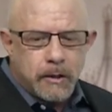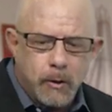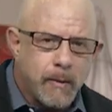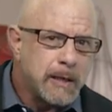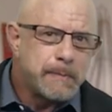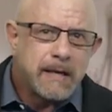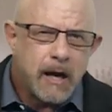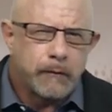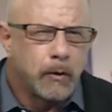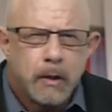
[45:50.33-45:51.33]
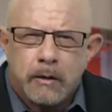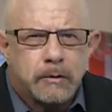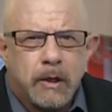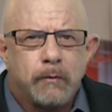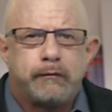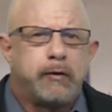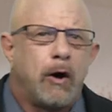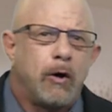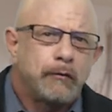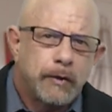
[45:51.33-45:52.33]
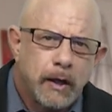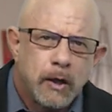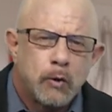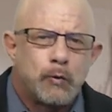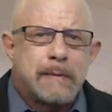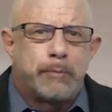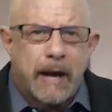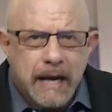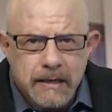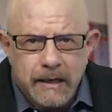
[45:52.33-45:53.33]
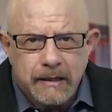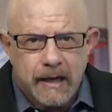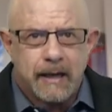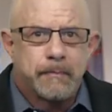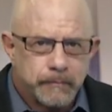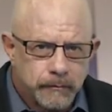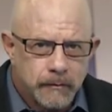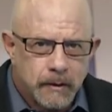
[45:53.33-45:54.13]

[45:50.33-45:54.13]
So we must be careful. Don't fall for the rebranding game.